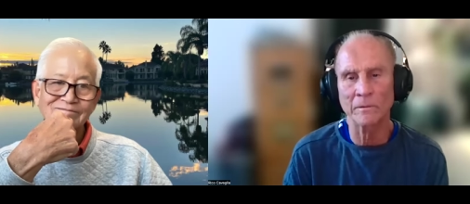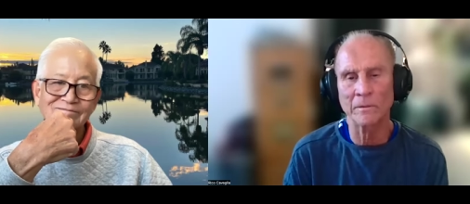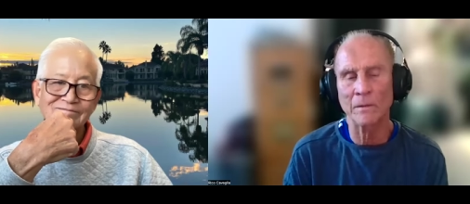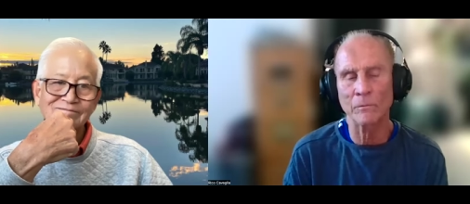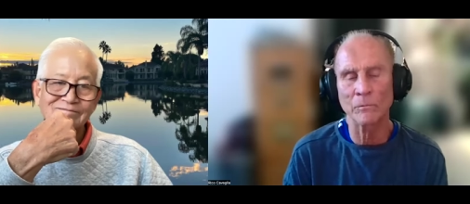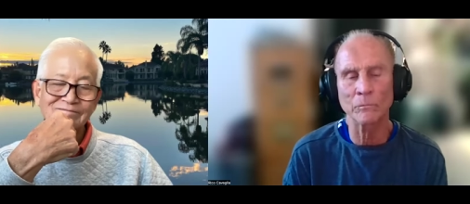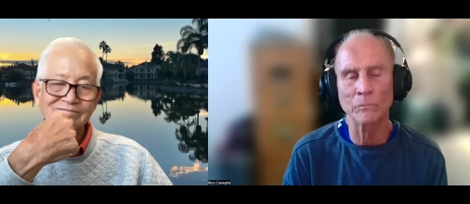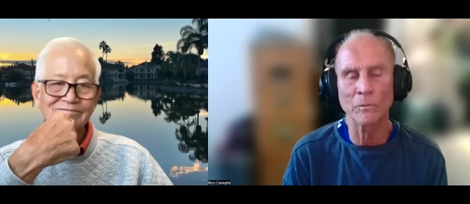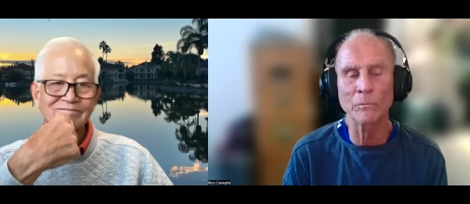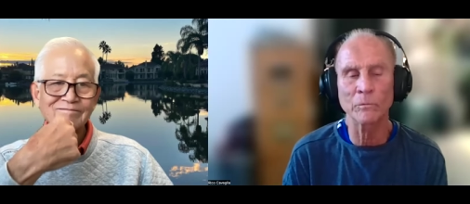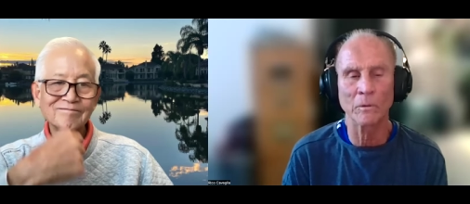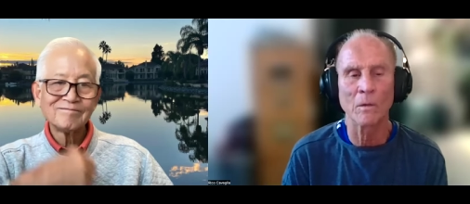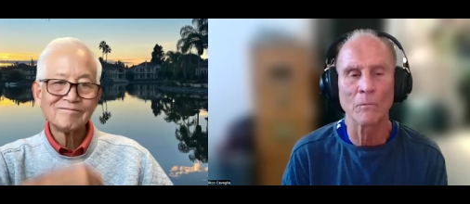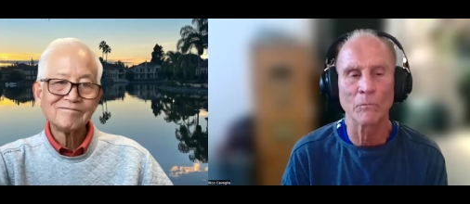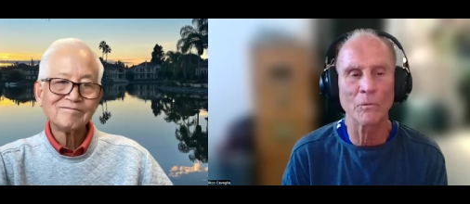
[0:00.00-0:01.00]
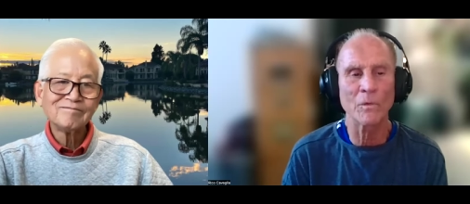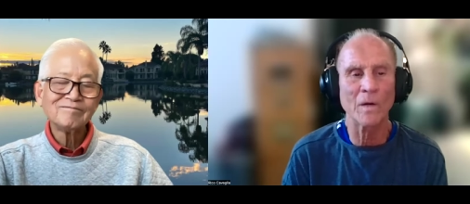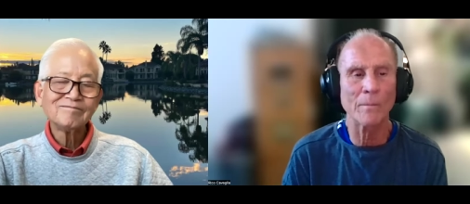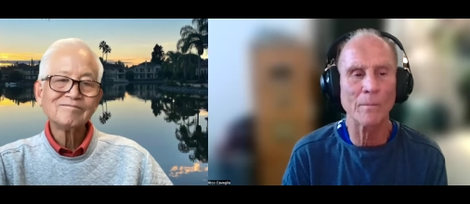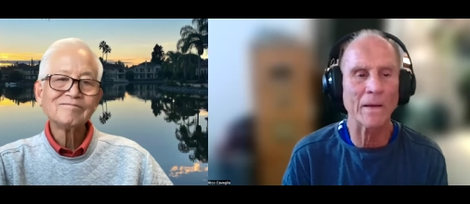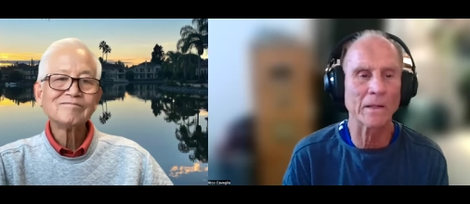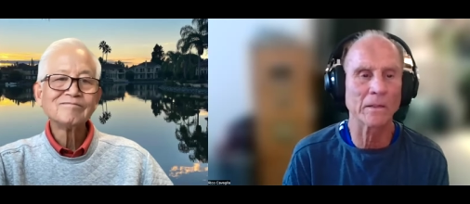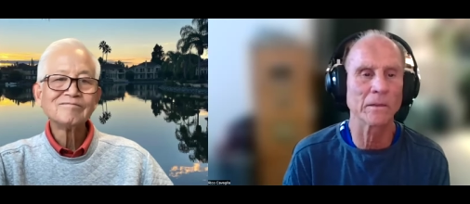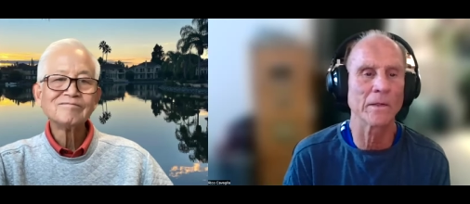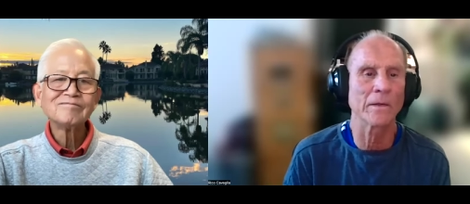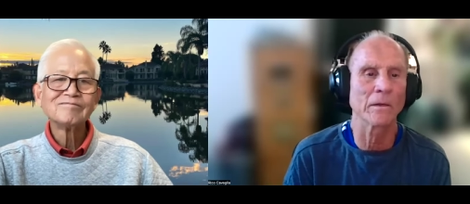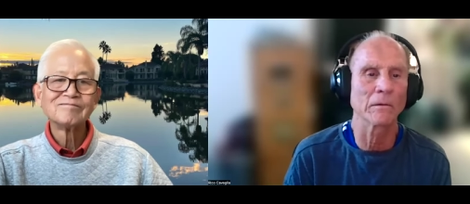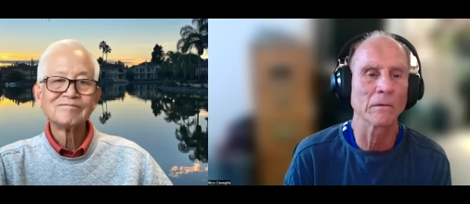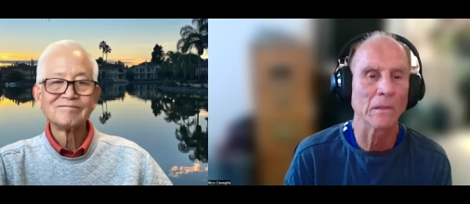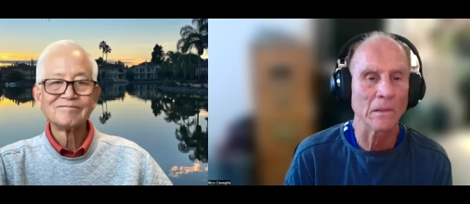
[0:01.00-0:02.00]
Speaker 1: now we, we, we want to make
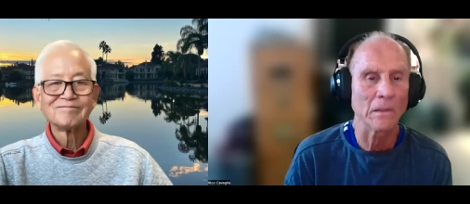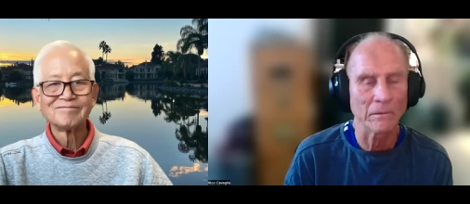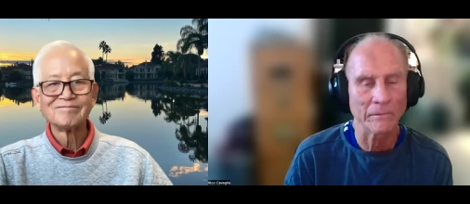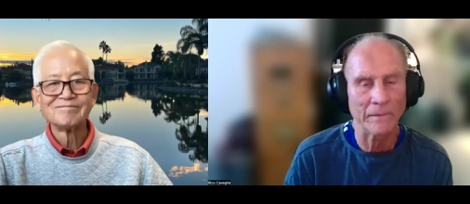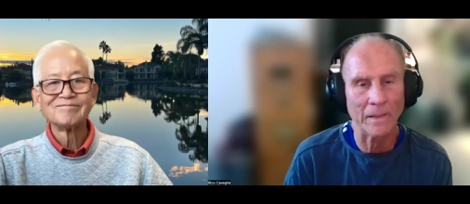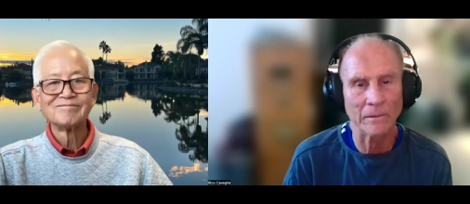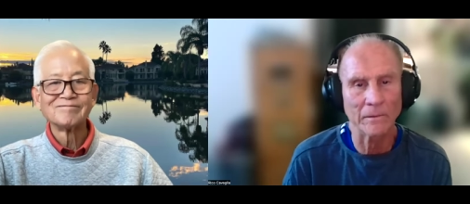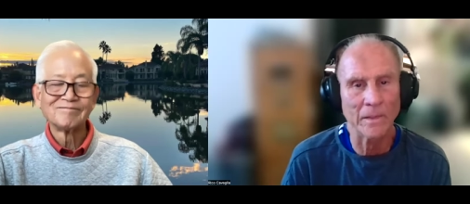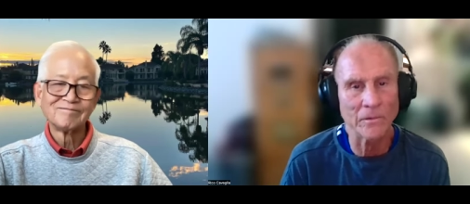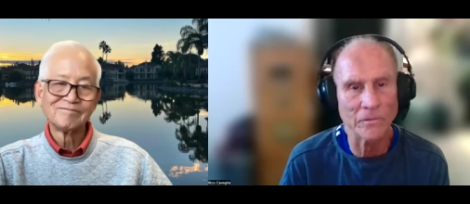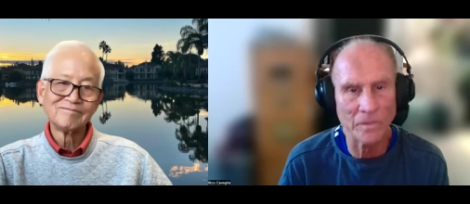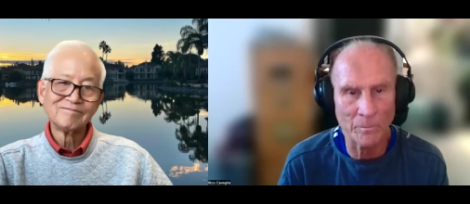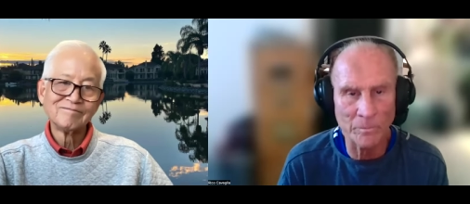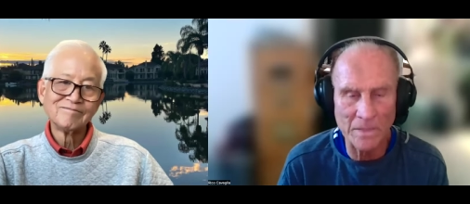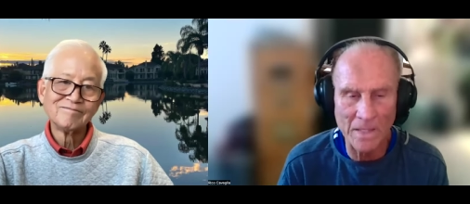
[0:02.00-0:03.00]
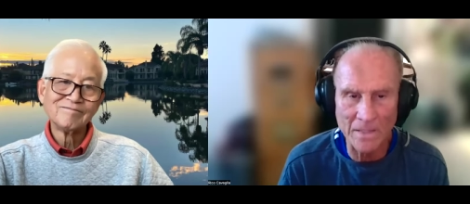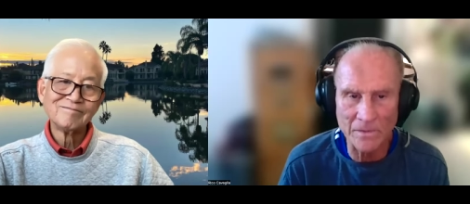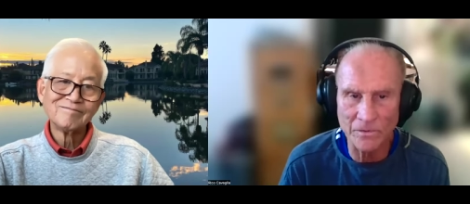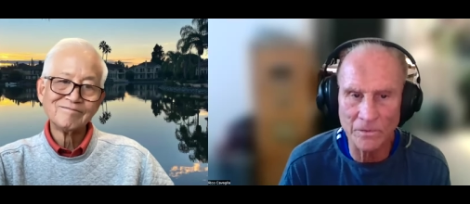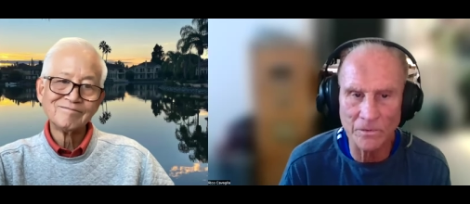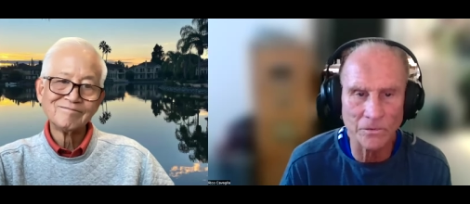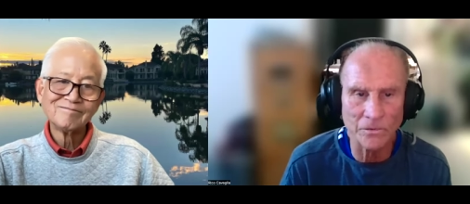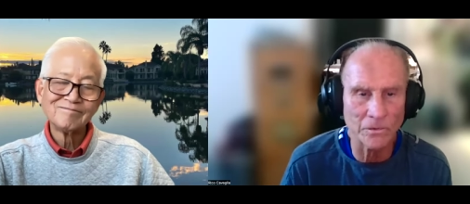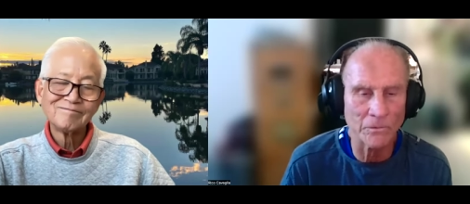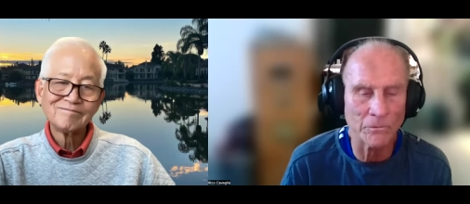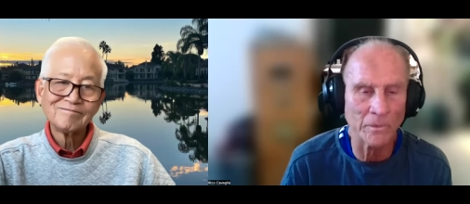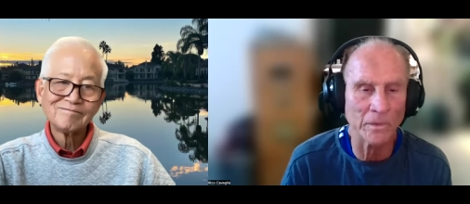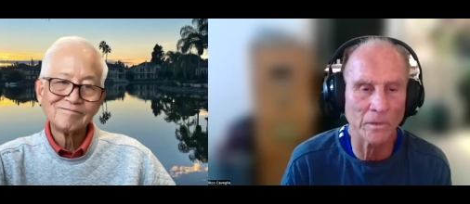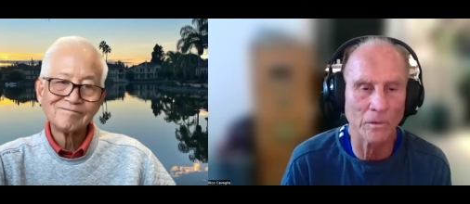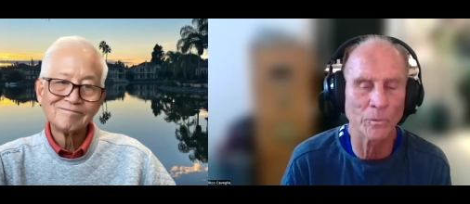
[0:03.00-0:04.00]
clear that in some cases,
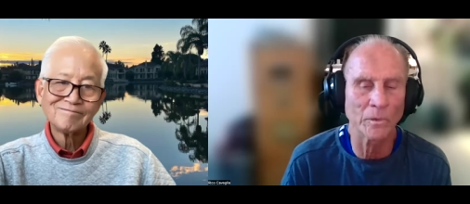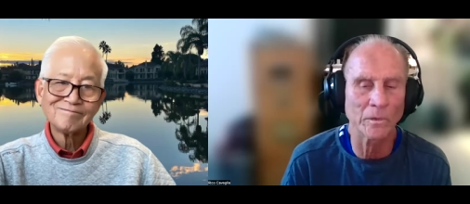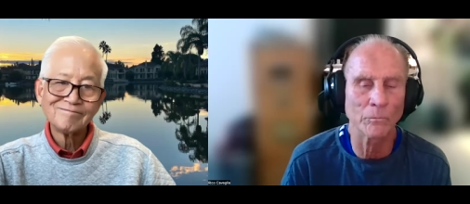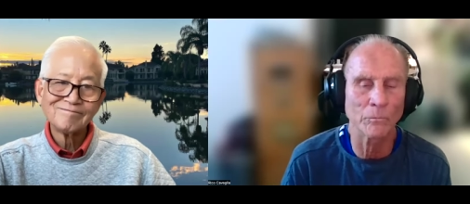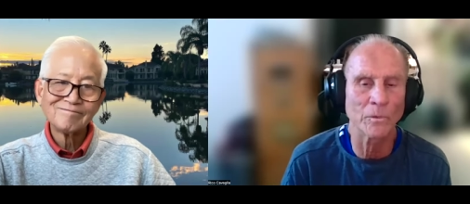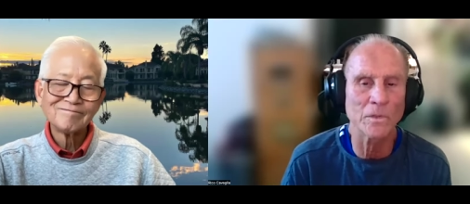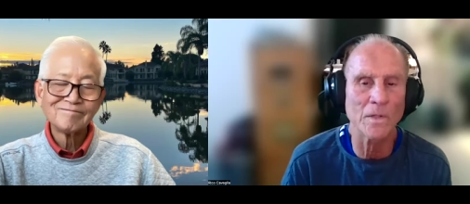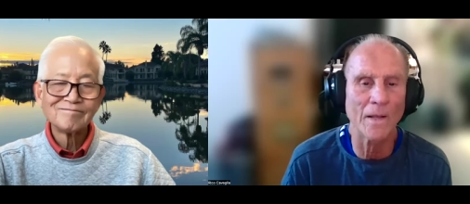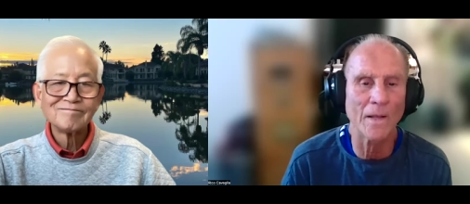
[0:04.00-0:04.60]
you know, when, when you